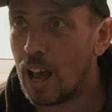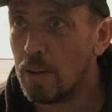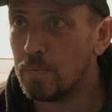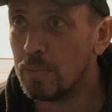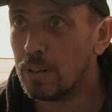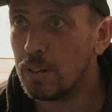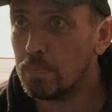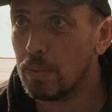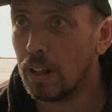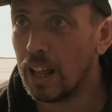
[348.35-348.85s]
How
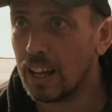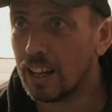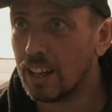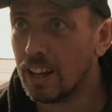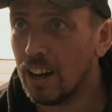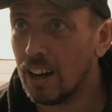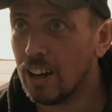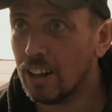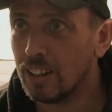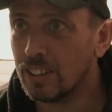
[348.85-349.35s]
many black
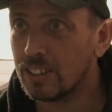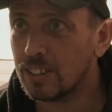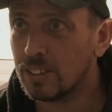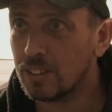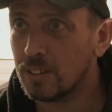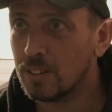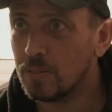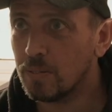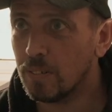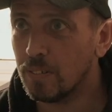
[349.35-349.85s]

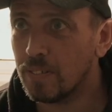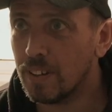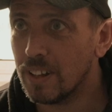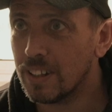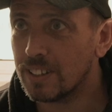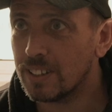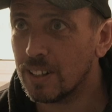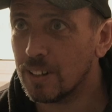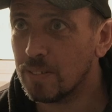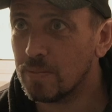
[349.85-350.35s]
cards were
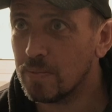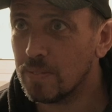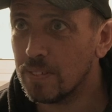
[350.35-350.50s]
face up?